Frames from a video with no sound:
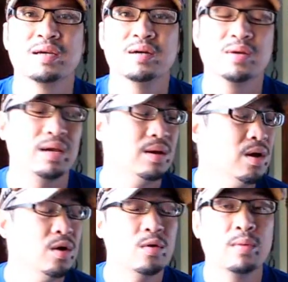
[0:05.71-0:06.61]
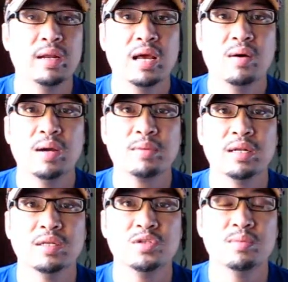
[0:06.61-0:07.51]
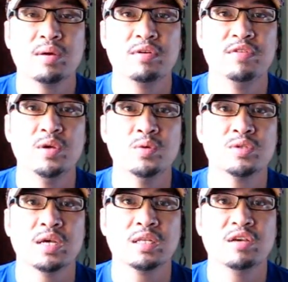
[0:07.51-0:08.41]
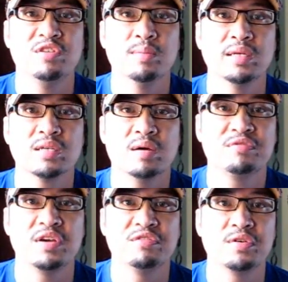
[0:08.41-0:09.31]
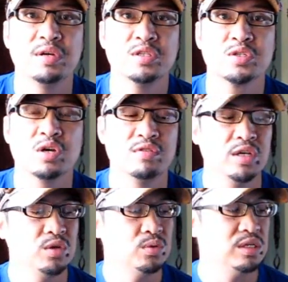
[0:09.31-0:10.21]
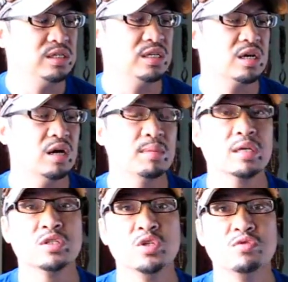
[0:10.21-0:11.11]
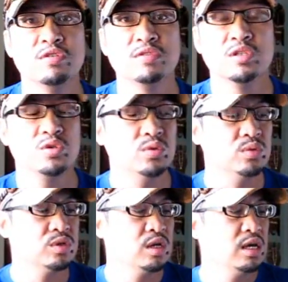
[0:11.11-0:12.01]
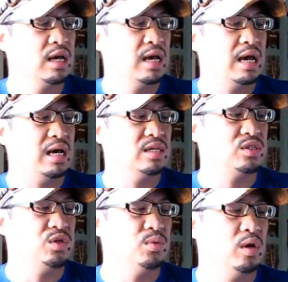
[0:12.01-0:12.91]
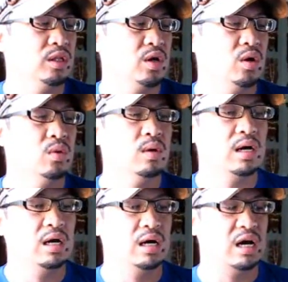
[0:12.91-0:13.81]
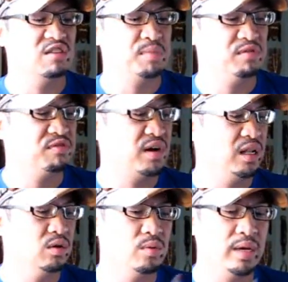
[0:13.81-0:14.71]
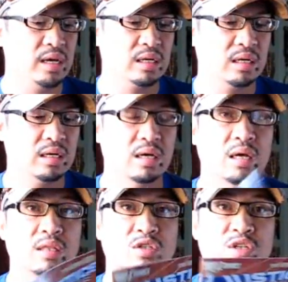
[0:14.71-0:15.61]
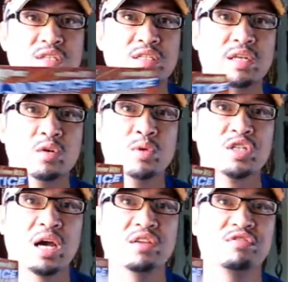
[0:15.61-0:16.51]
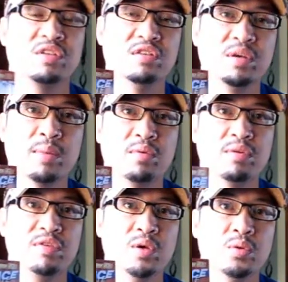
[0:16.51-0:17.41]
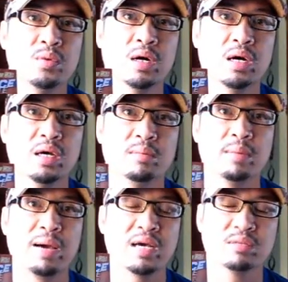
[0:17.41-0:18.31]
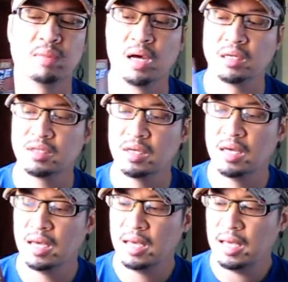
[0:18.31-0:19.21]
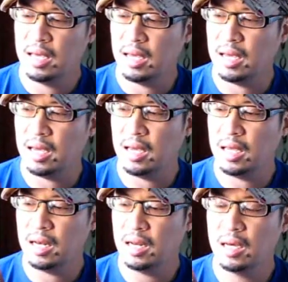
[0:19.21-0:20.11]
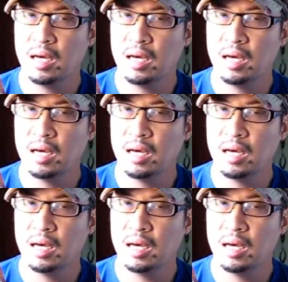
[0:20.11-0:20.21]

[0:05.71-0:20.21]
Okay, right now I'm gonna do my reviews and give you my top favorites of the new DC Comics New 52s. As you all know, I've been following the Justice League, which I've given my review in my past blogs, and